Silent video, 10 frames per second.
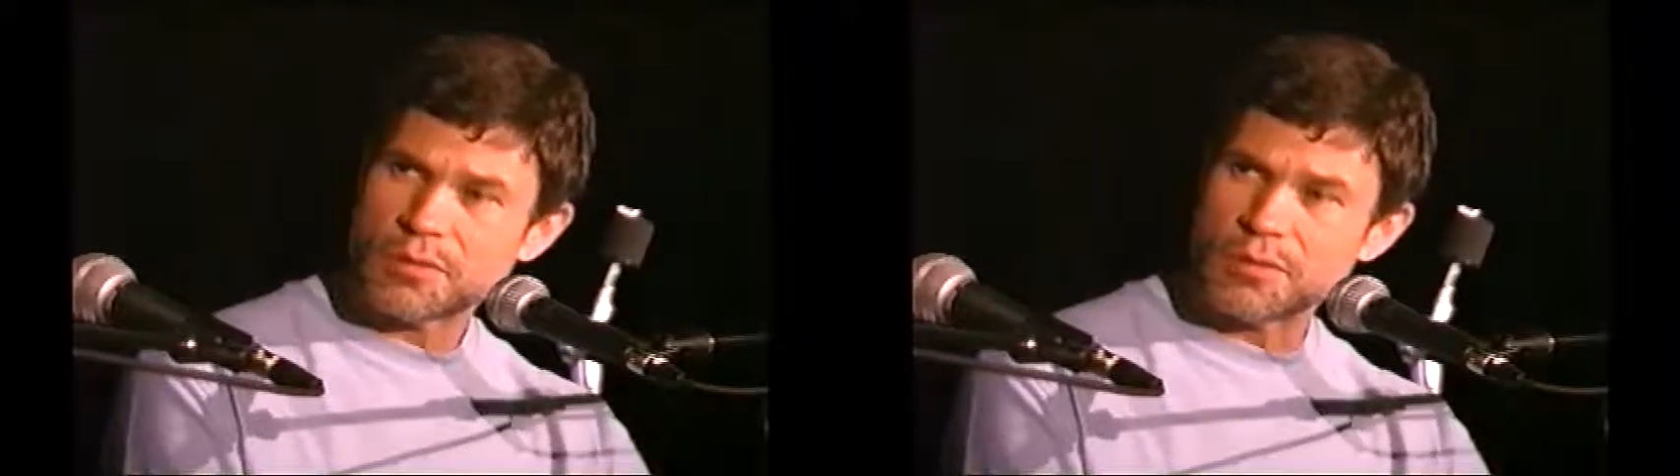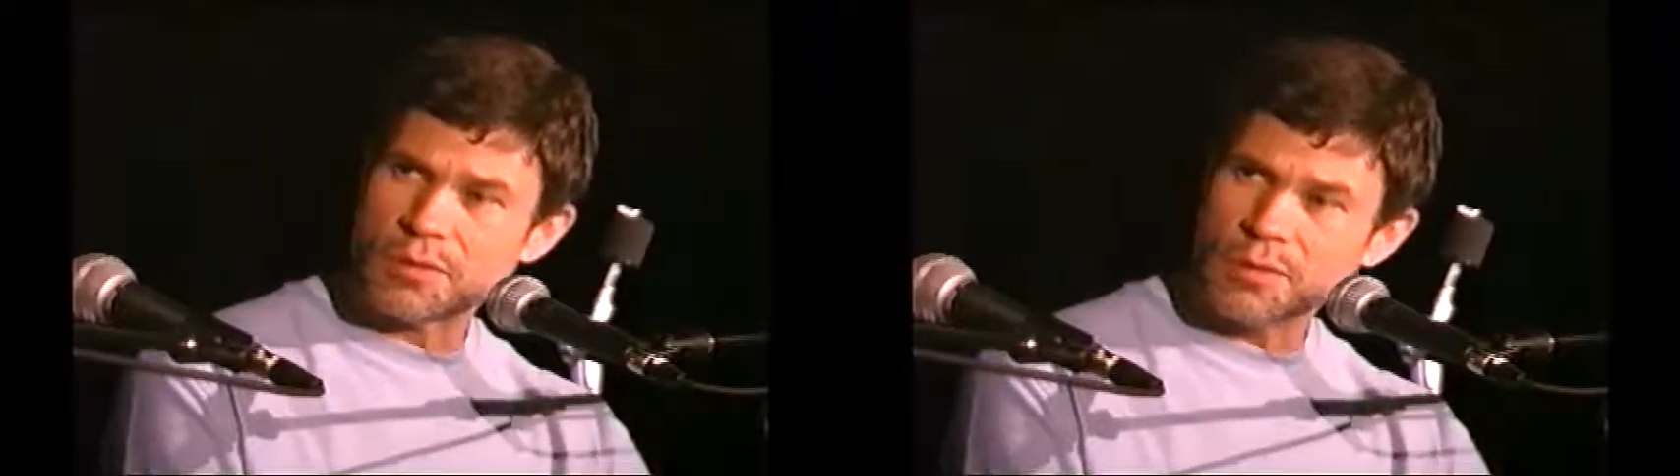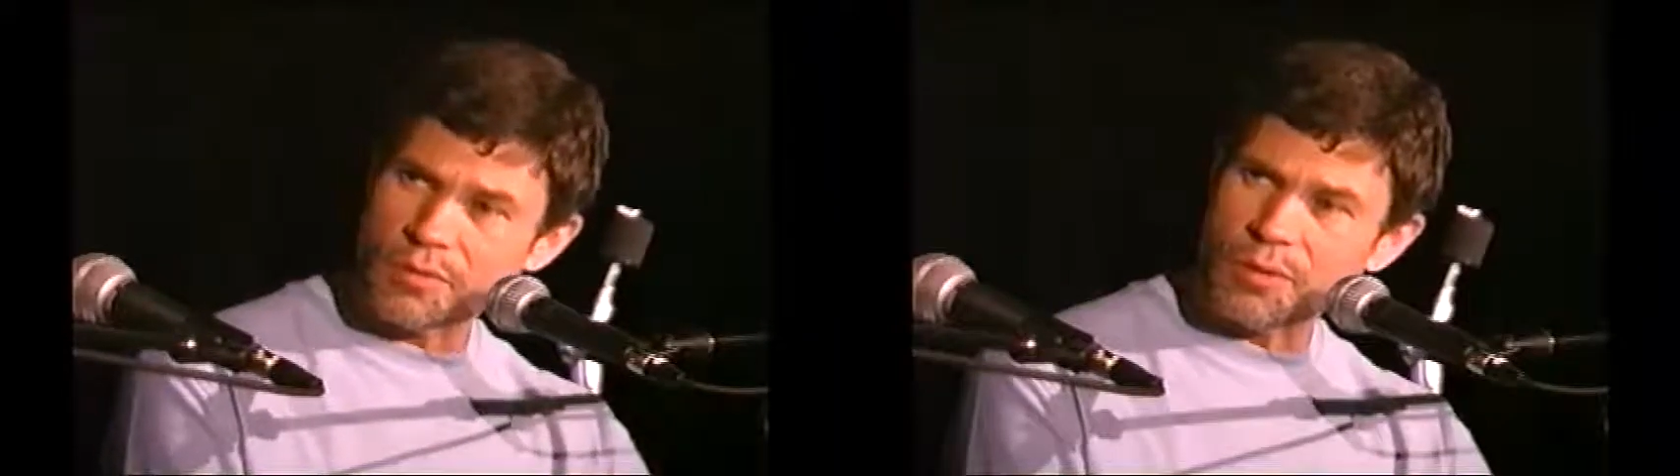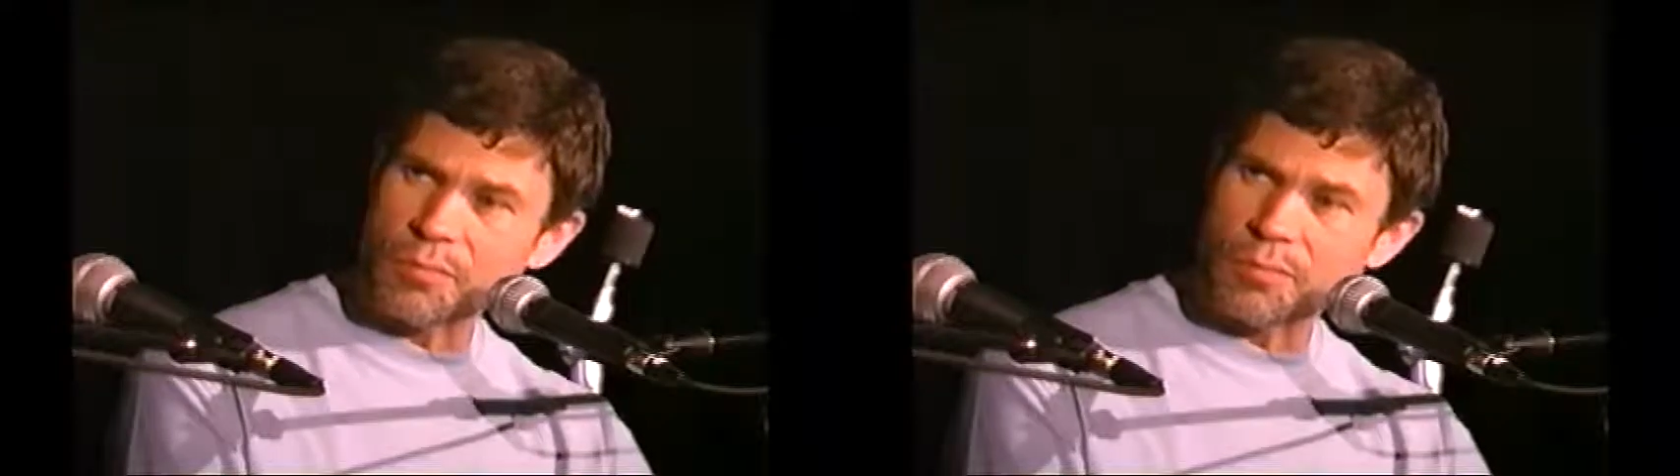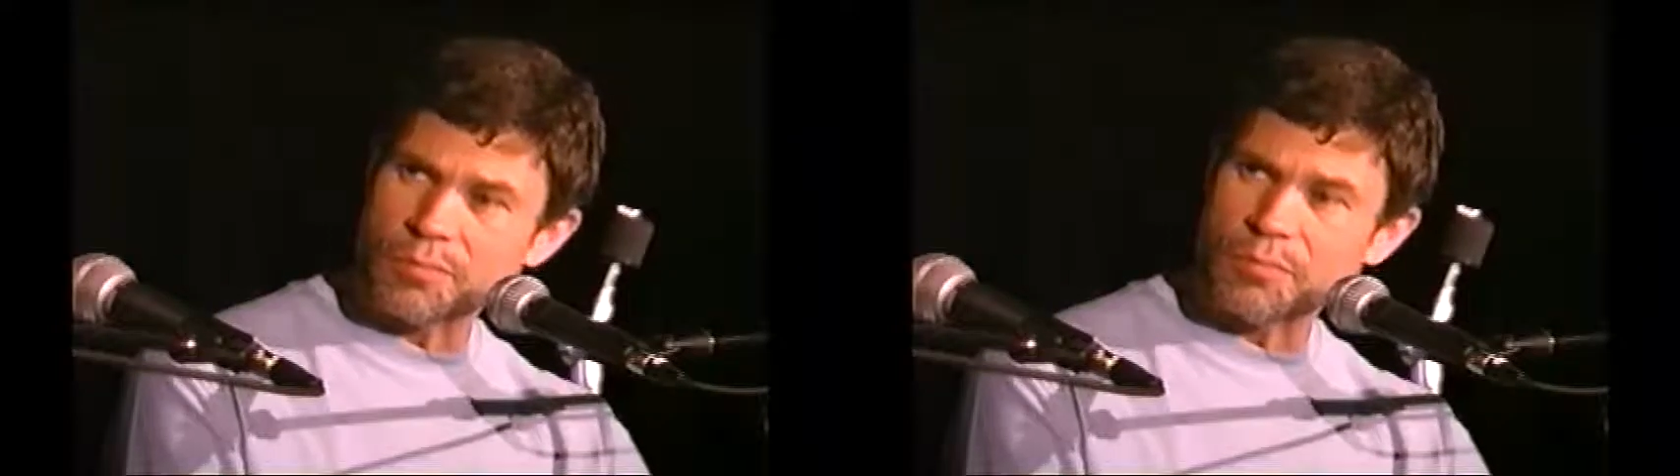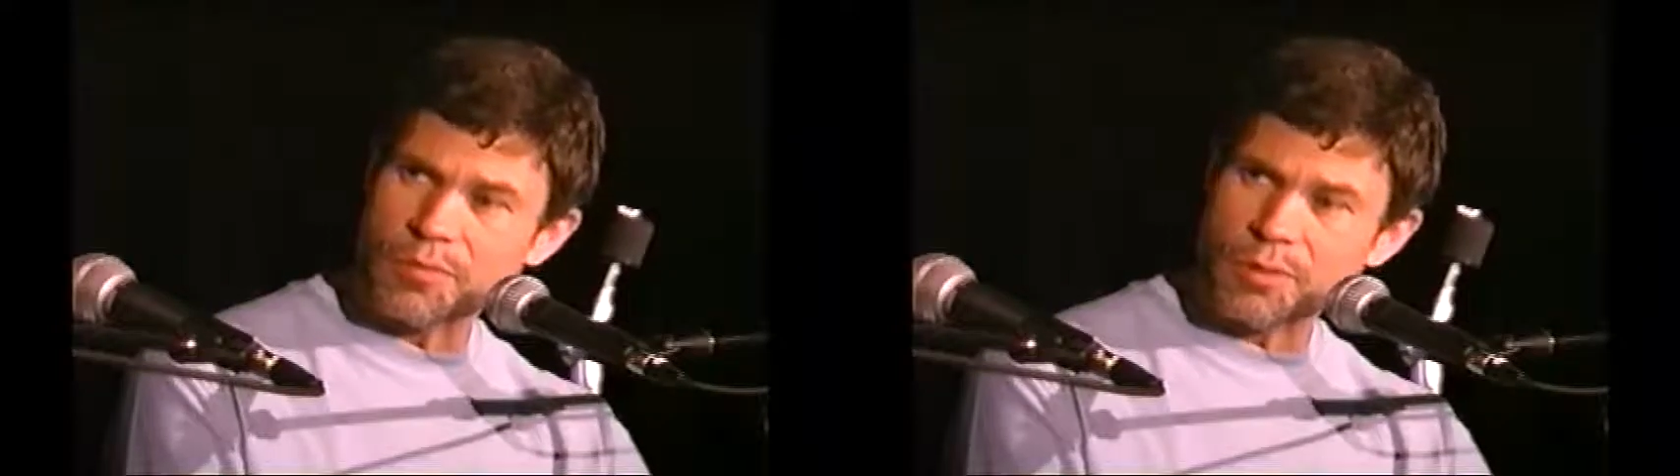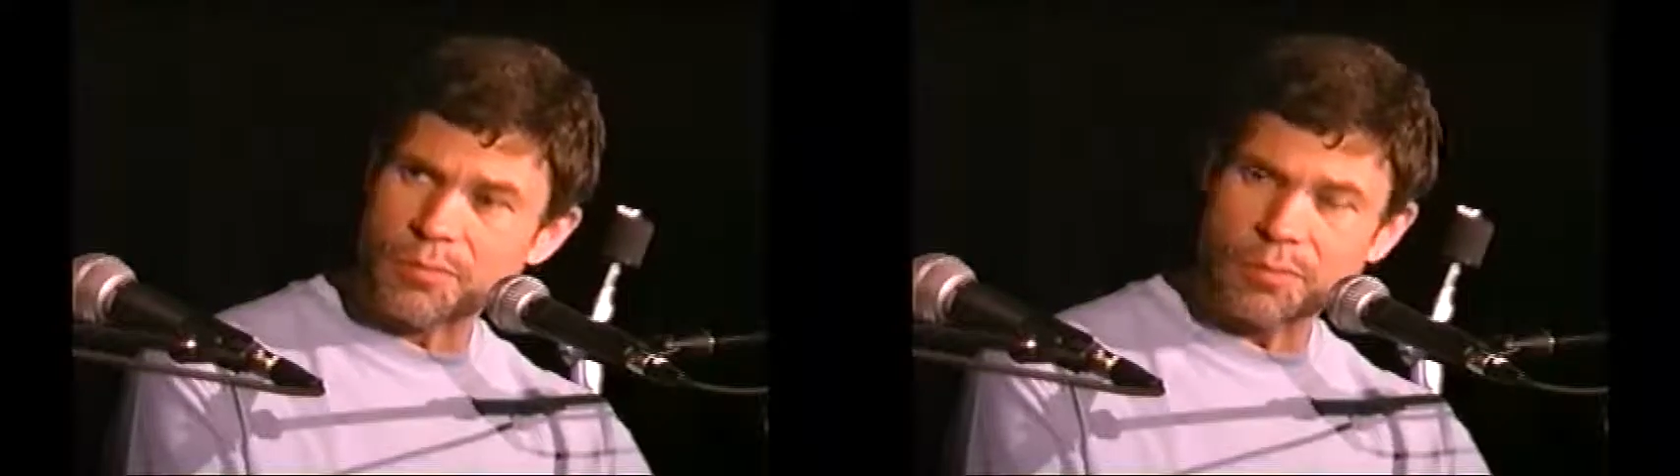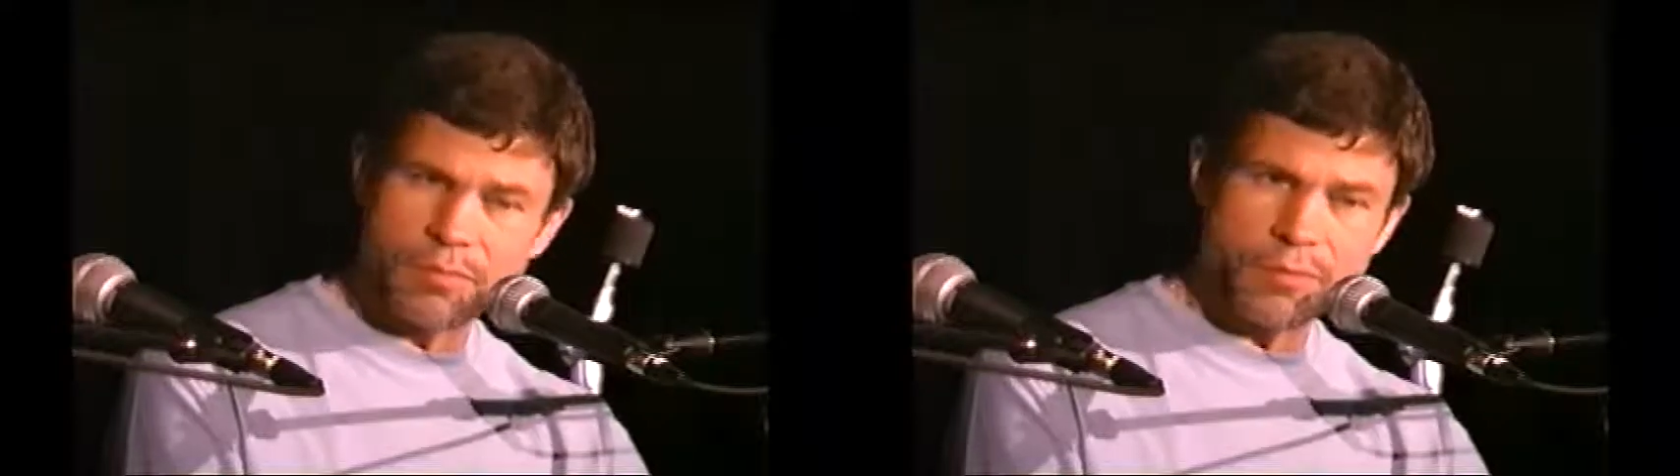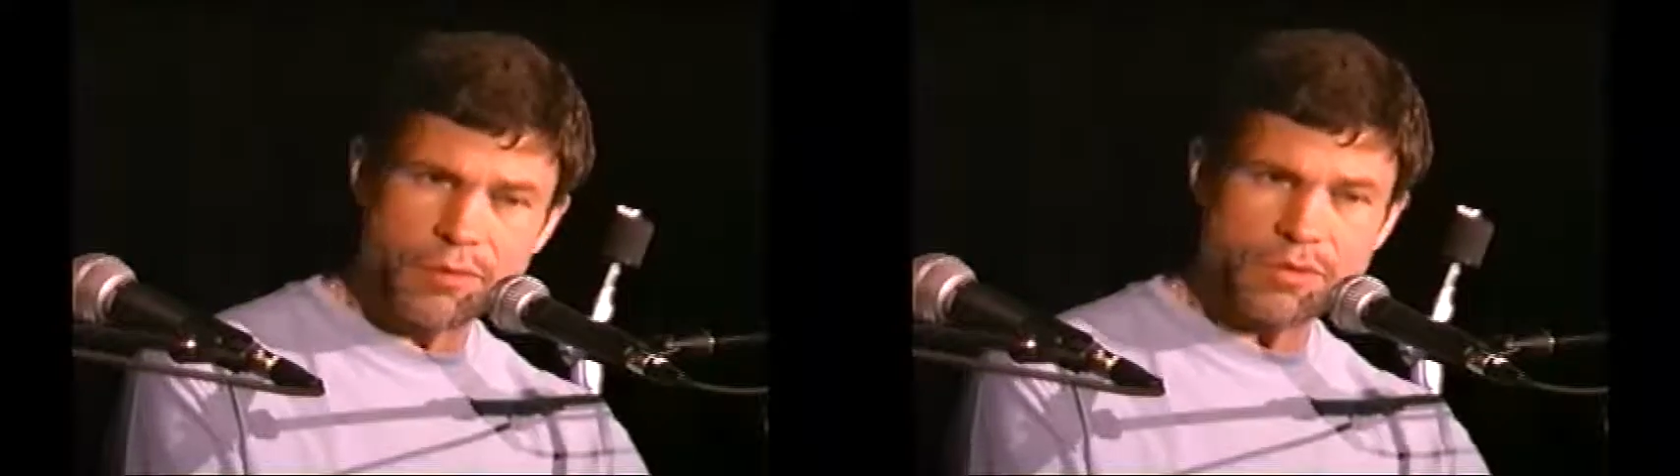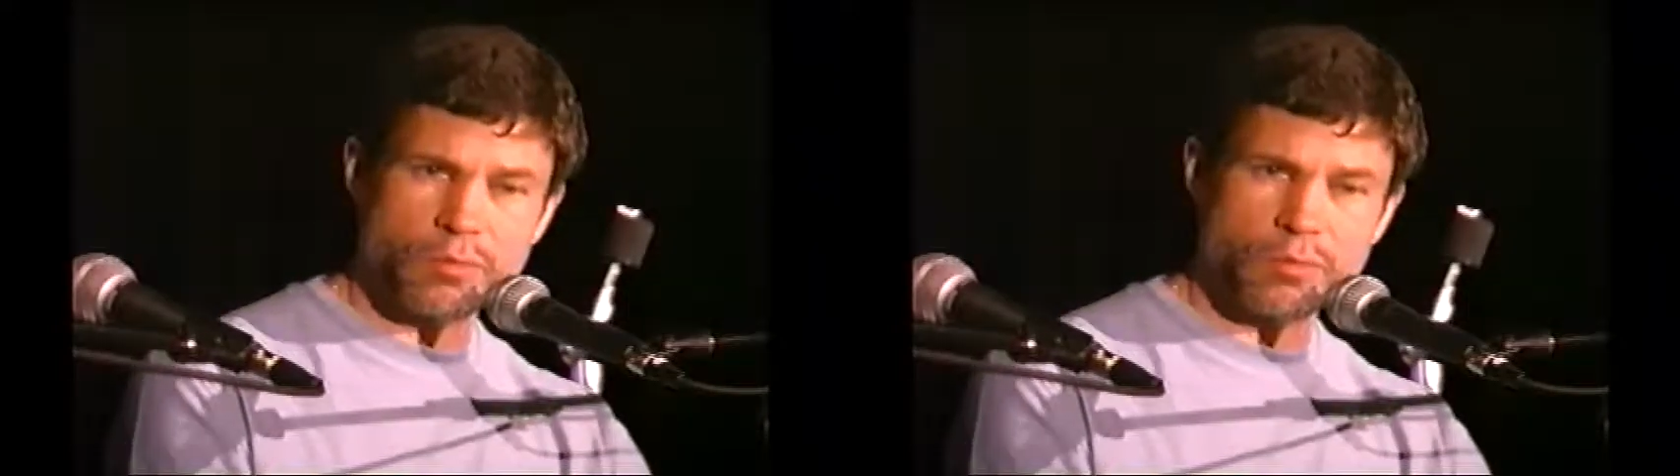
You know, that were so